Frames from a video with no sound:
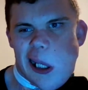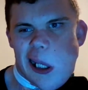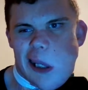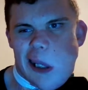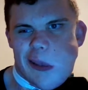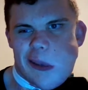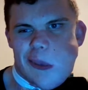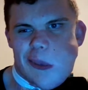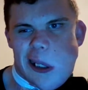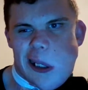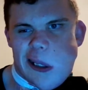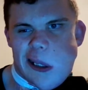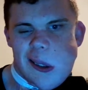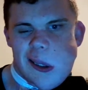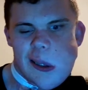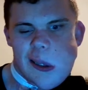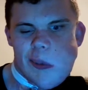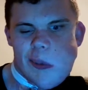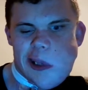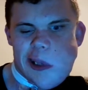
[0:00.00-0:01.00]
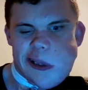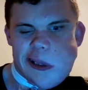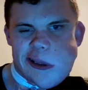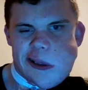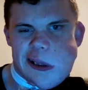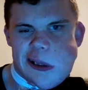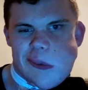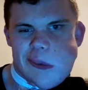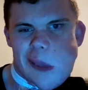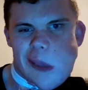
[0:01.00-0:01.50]
in my
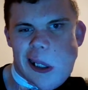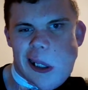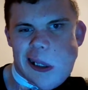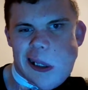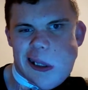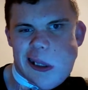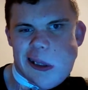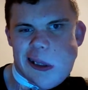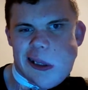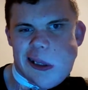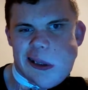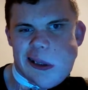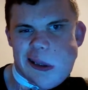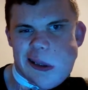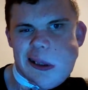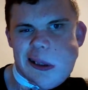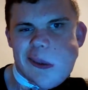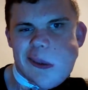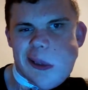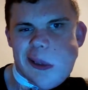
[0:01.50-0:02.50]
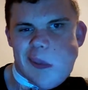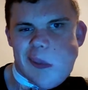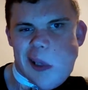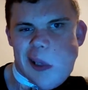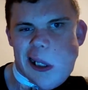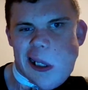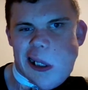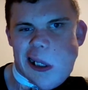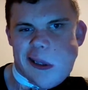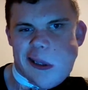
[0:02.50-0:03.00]
opinion. But in terms of
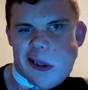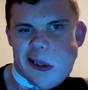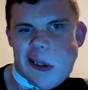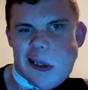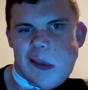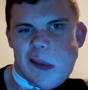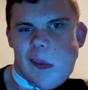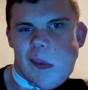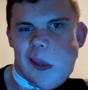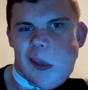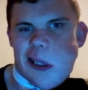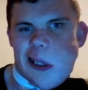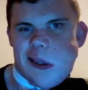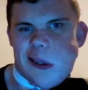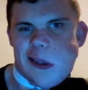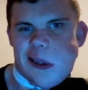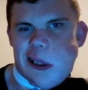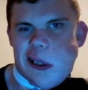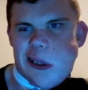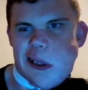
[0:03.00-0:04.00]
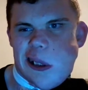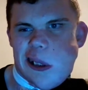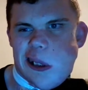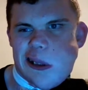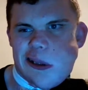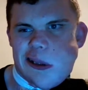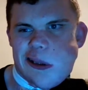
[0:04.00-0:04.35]
that, I liked it as a